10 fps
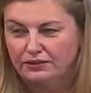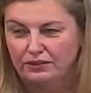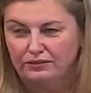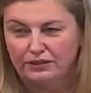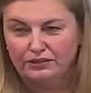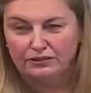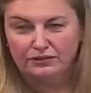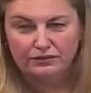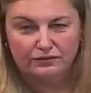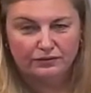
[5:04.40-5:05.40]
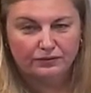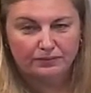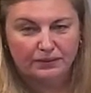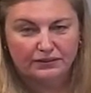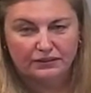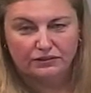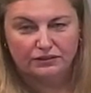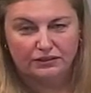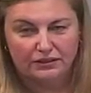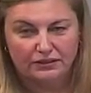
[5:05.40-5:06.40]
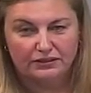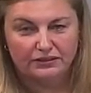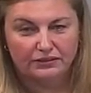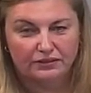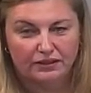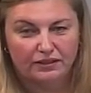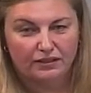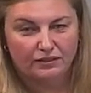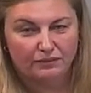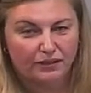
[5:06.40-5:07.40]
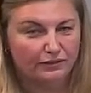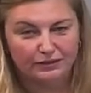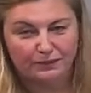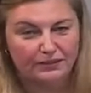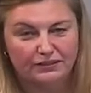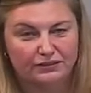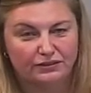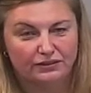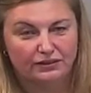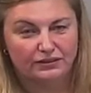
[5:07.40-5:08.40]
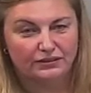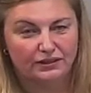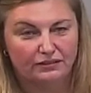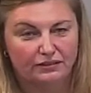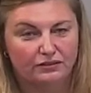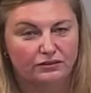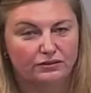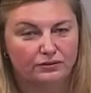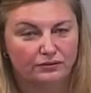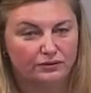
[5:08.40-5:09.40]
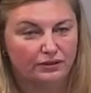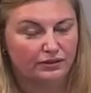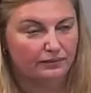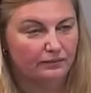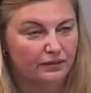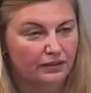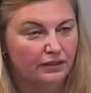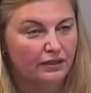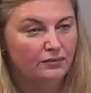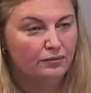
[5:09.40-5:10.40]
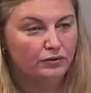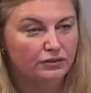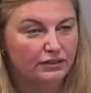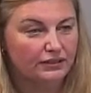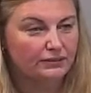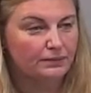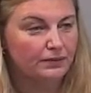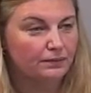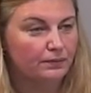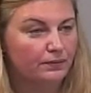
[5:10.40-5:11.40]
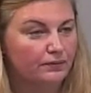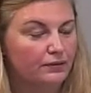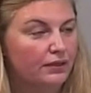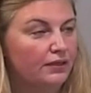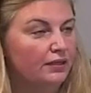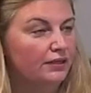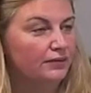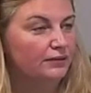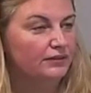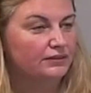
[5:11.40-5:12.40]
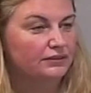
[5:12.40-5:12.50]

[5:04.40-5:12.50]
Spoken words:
generation of space engineers. aerospace engineers, technological projects people. There